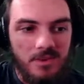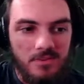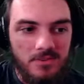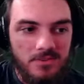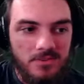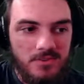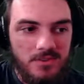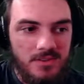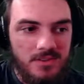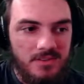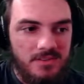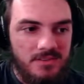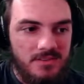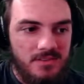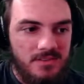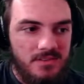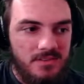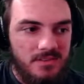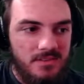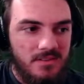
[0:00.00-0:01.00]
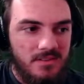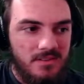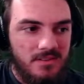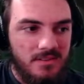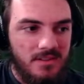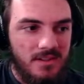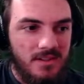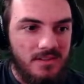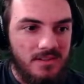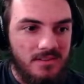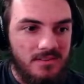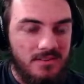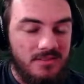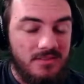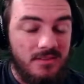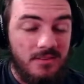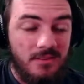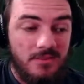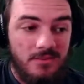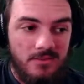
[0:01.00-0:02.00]
trades. This guy is
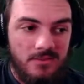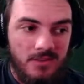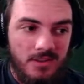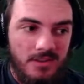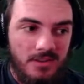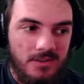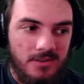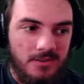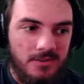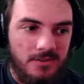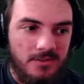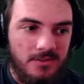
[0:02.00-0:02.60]
also trading coal,